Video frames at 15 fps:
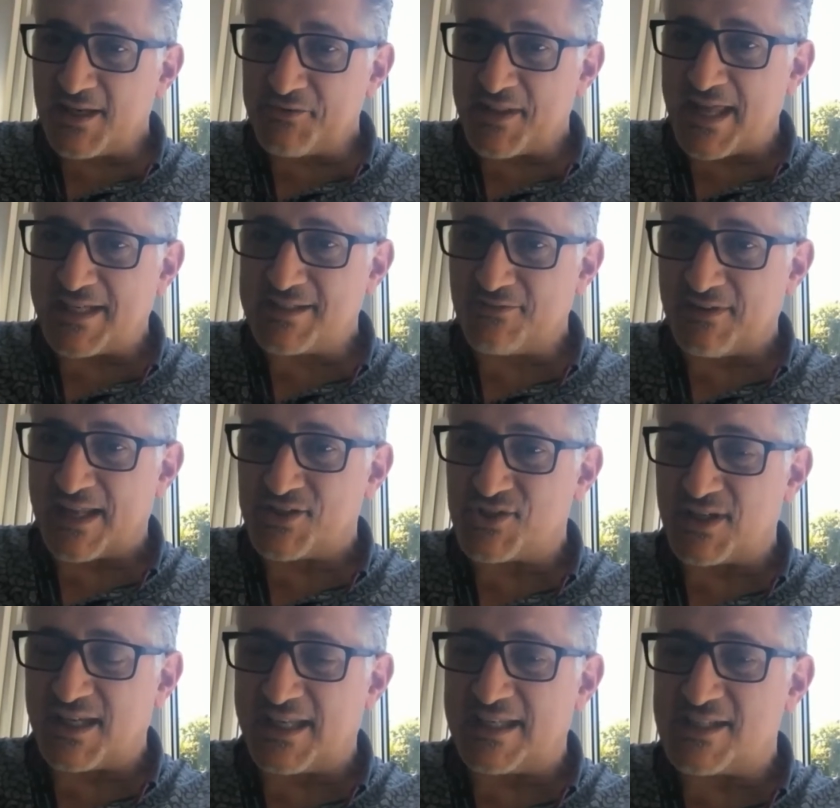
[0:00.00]
with Active
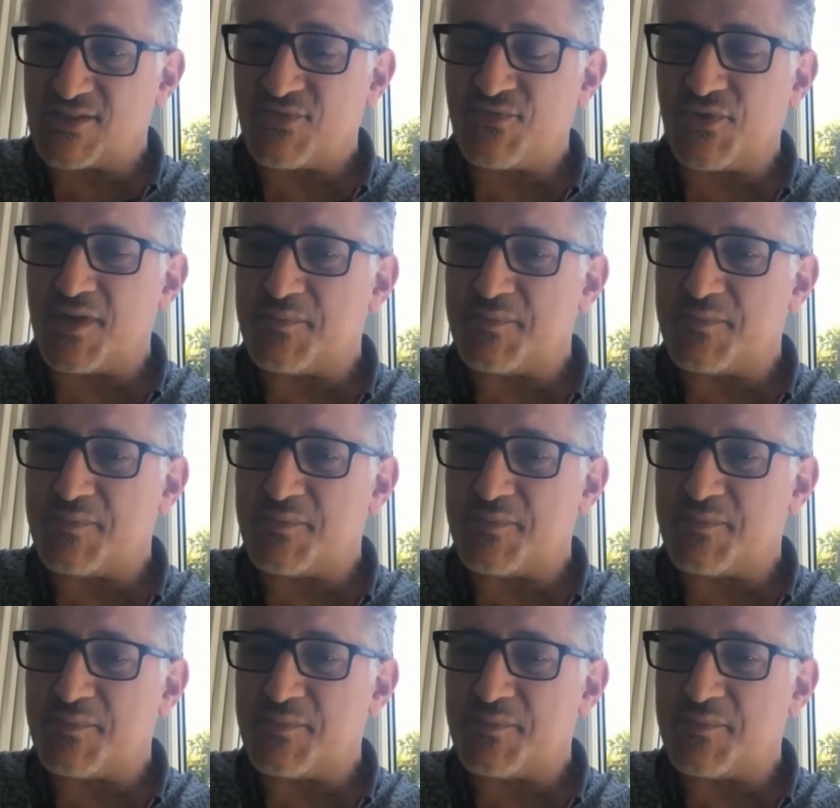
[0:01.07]
Ledger, it is fully